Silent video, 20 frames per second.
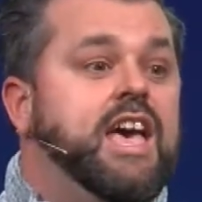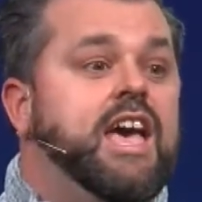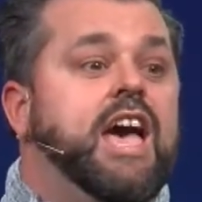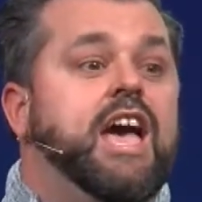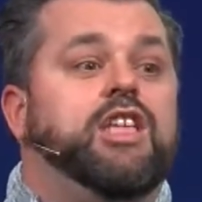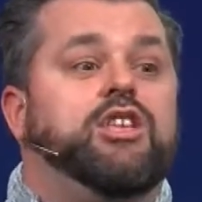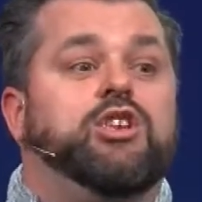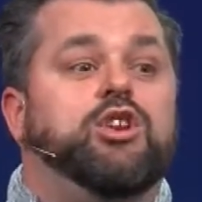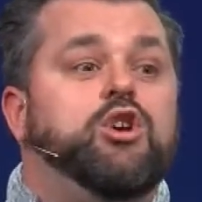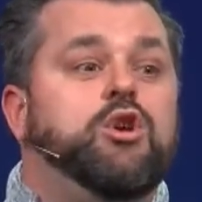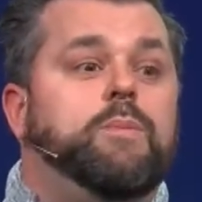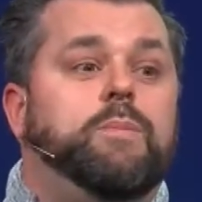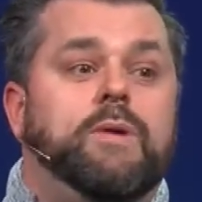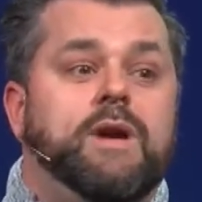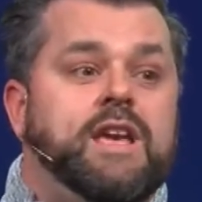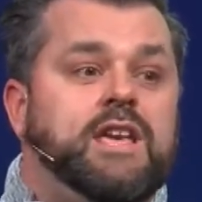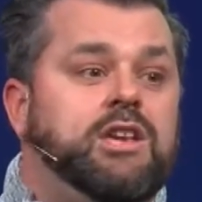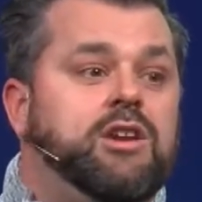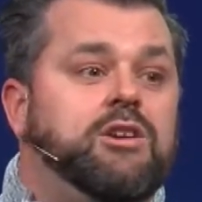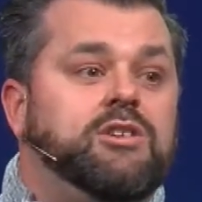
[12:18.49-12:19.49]
and you
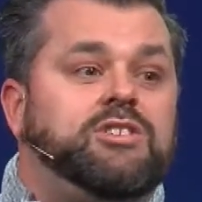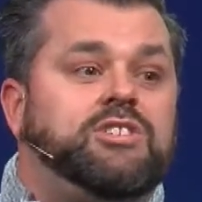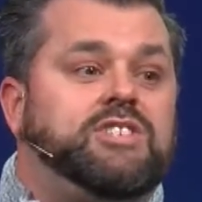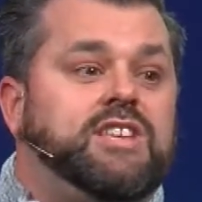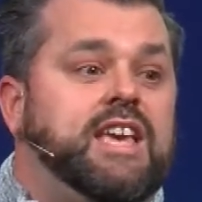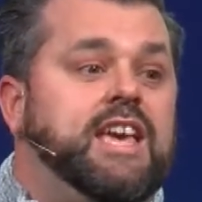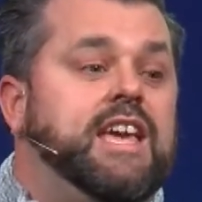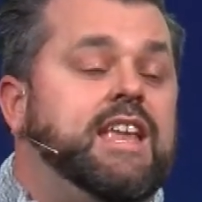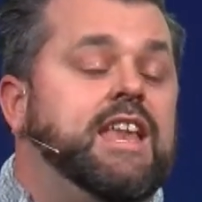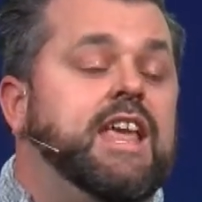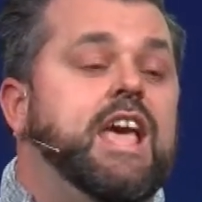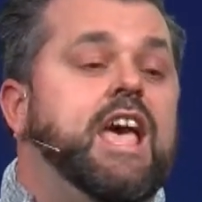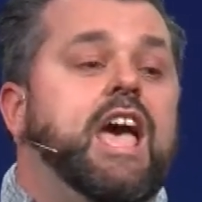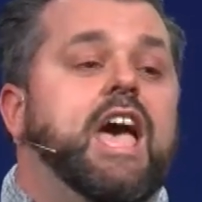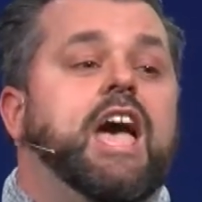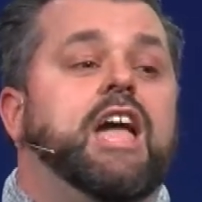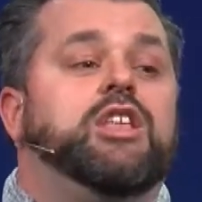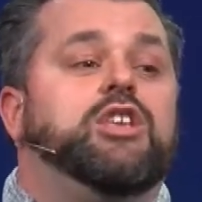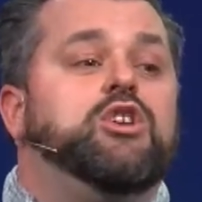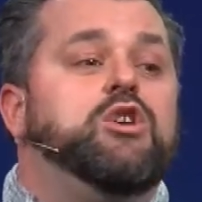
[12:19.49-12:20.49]
bring your sin,
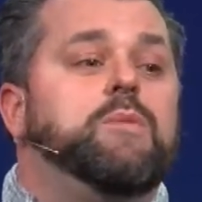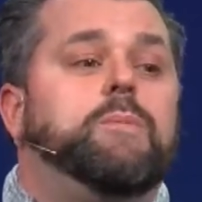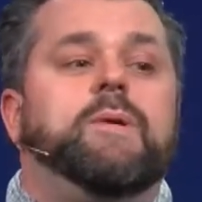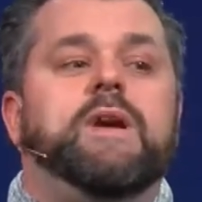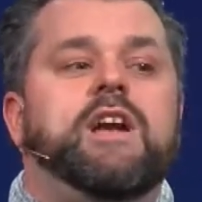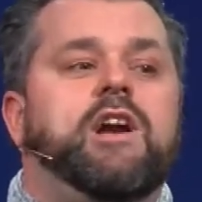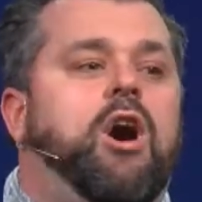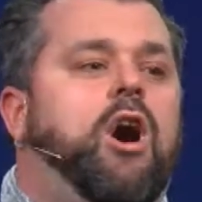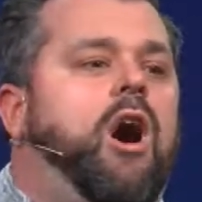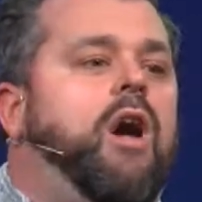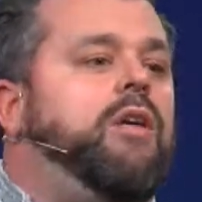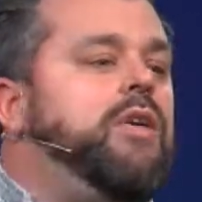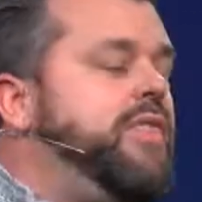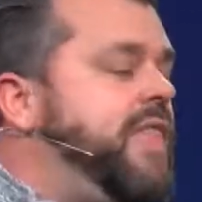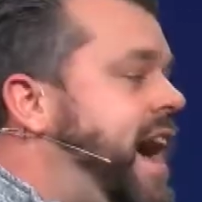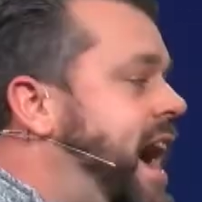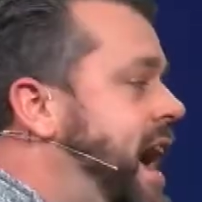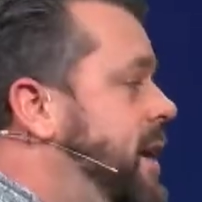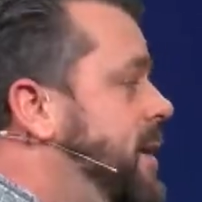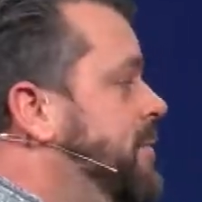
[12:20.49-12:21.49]
and you bring all of
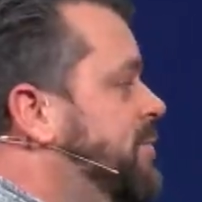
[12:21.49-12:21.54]
that